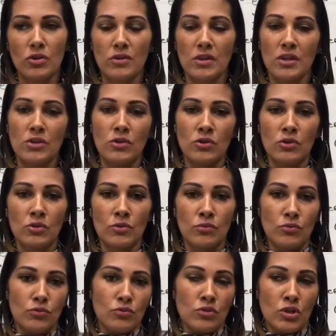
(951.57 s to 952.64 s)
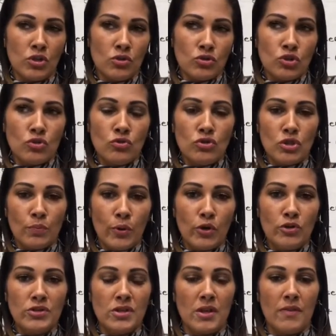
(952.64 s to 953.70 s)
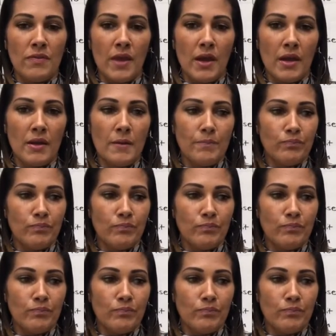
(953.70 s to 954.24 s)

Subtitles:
that you choose a person that